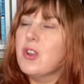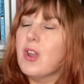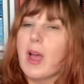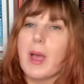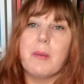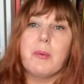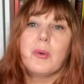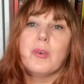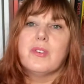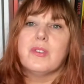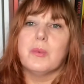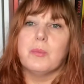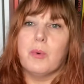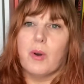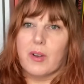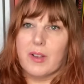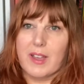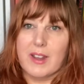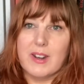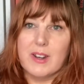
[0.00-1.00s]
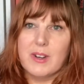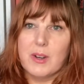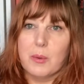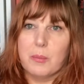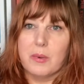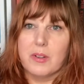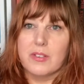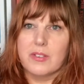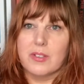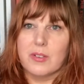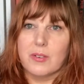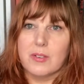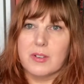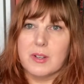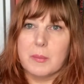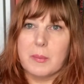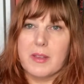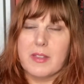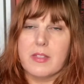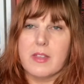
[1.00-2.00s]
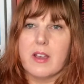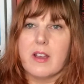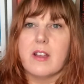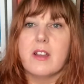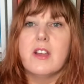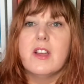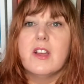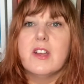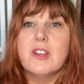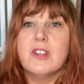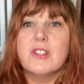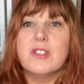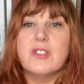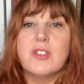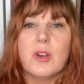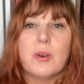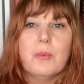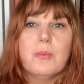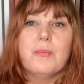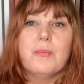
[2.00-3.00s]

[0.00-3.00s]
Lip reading: I'm going to walk in and no one's going to be there. So